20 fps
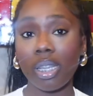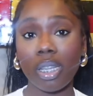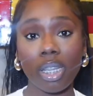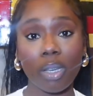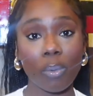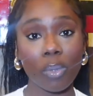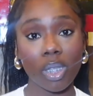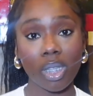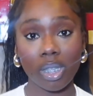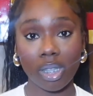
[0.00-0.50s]
It
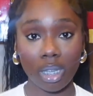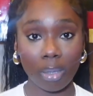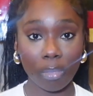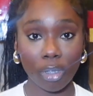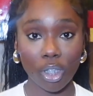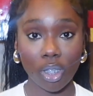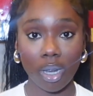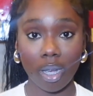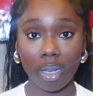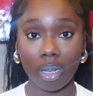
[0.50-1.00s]
was a summer
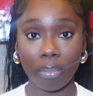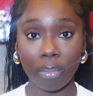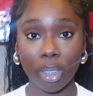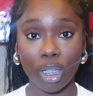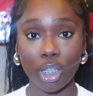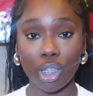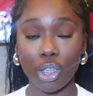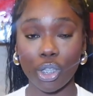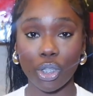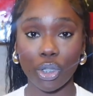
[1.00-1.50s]
job
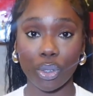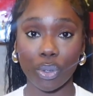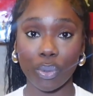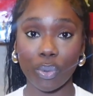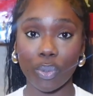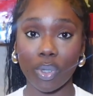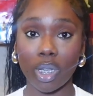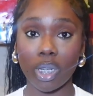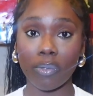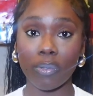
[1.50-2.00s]
in
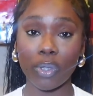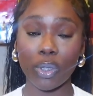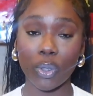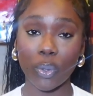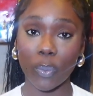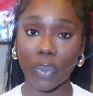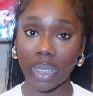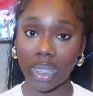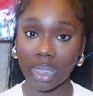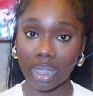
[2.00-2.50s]
June of
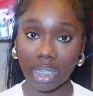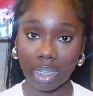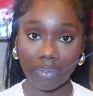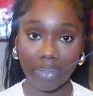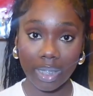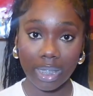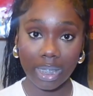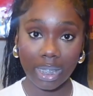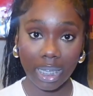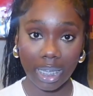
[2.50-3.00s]

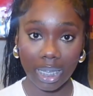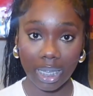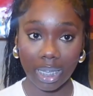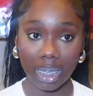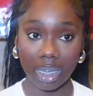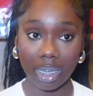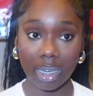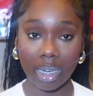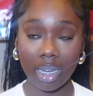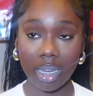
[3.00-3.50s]
2017.
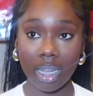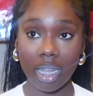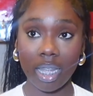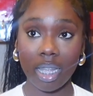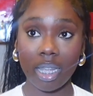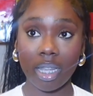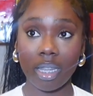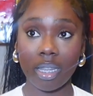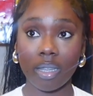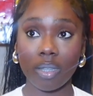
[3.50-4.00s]

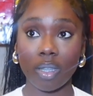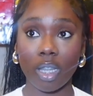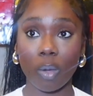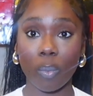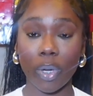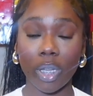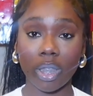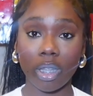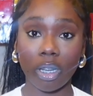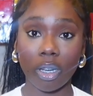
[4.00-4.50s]
So I
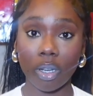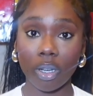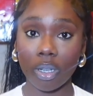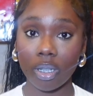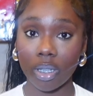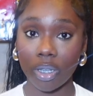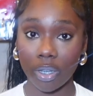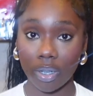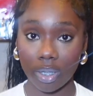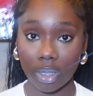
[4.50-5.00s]
worked there
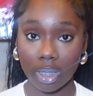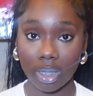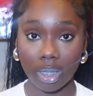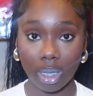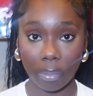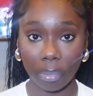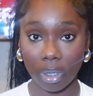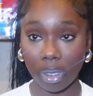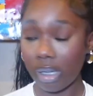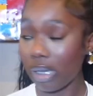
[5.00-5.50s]
during the
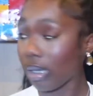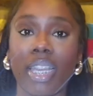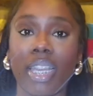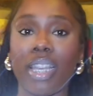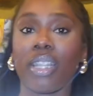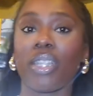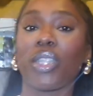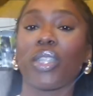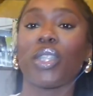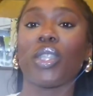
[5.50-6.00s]
summer.
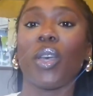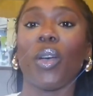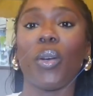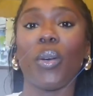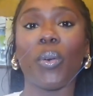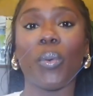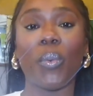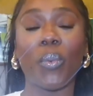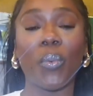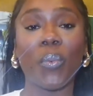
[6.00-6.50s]
so
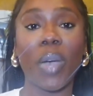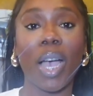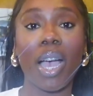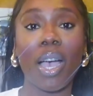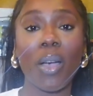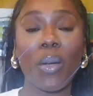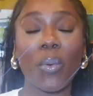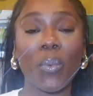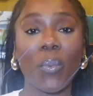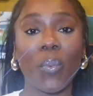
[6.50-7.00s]

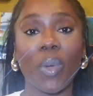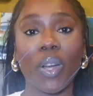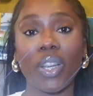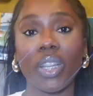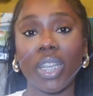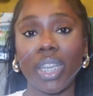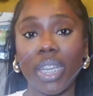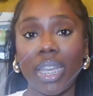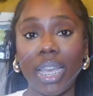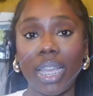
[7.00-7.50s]
while
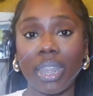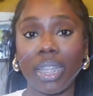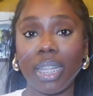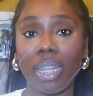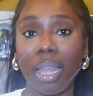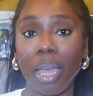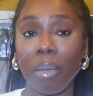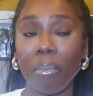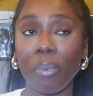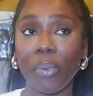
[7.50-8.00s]
working at the
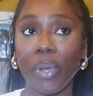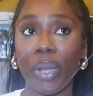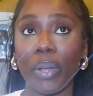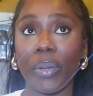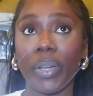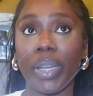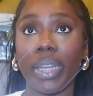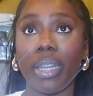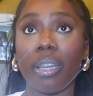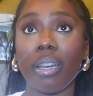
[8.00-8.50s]

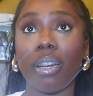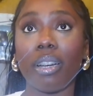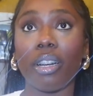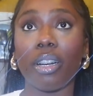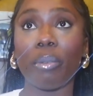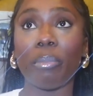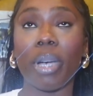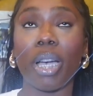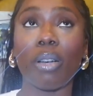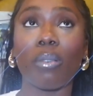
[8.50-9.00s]
library,
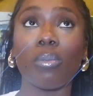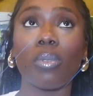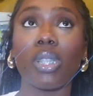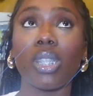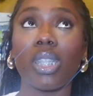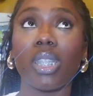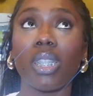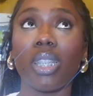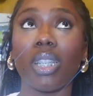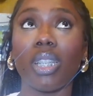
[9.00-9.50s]
I
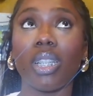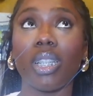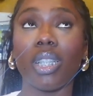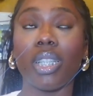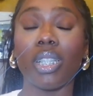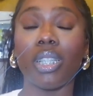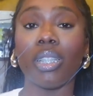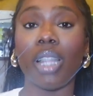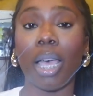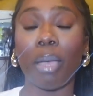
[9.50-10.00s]
was
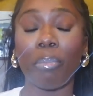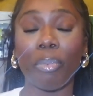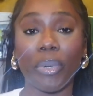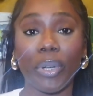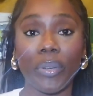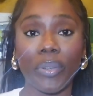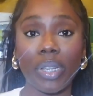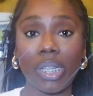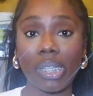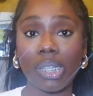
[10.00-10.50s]
the
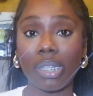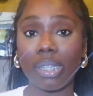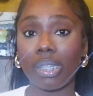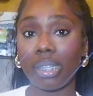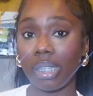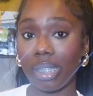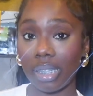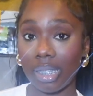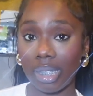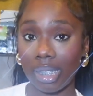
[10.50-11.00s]
librarian's
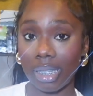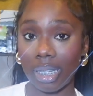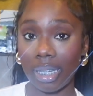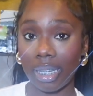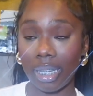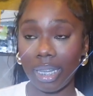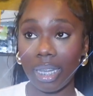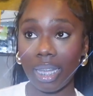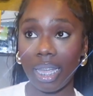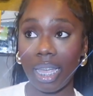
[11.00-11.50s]

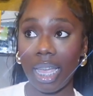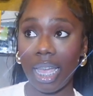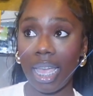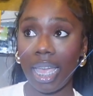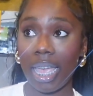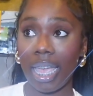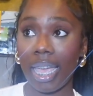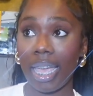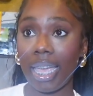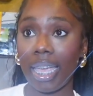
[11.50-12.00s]
assistant.
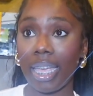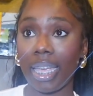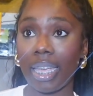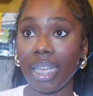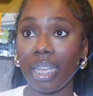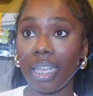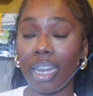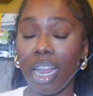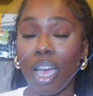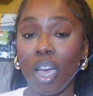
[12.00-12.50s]

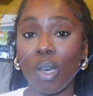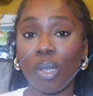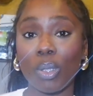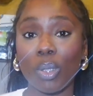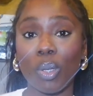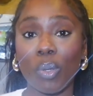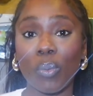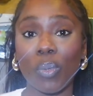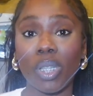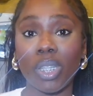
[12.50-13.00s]
And I
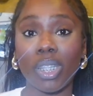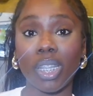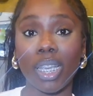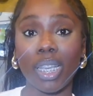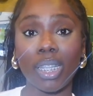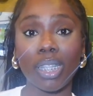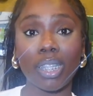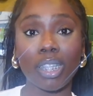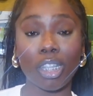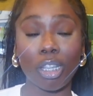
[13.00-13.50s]
also was
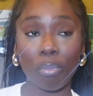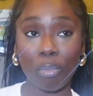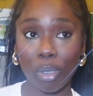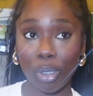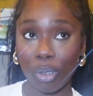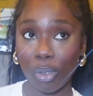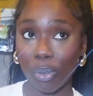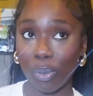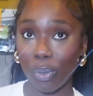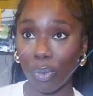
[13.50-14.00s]
a summer
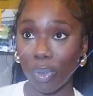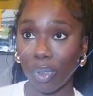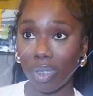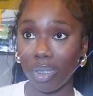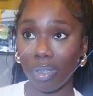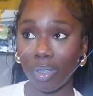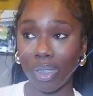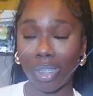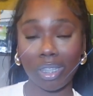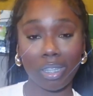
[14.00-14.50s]
school
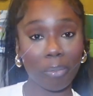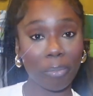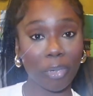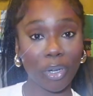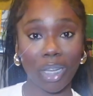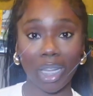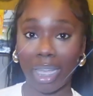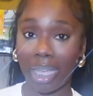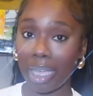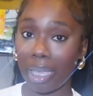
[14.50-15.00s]
or summer
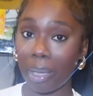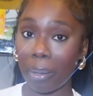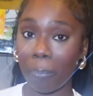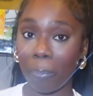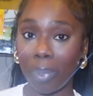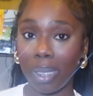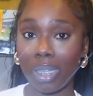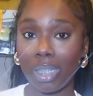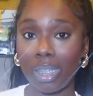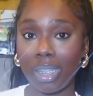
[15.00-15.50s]
camp
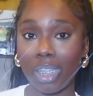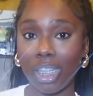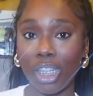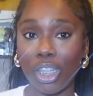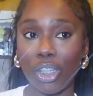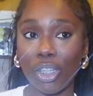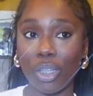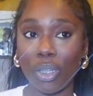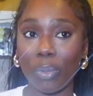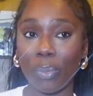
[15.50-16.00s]

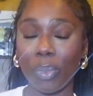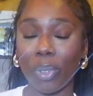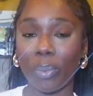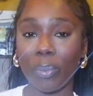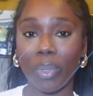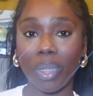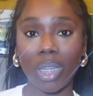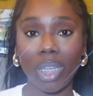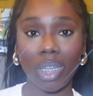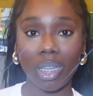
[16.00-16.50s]
teacher with
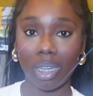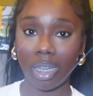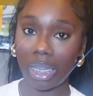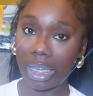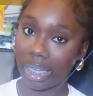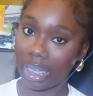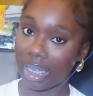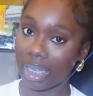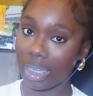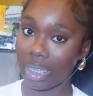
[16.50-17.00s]
really young
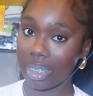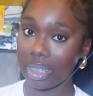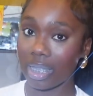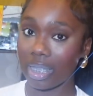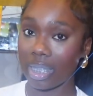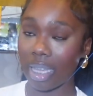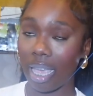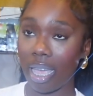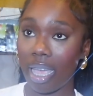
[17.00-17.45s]
kids.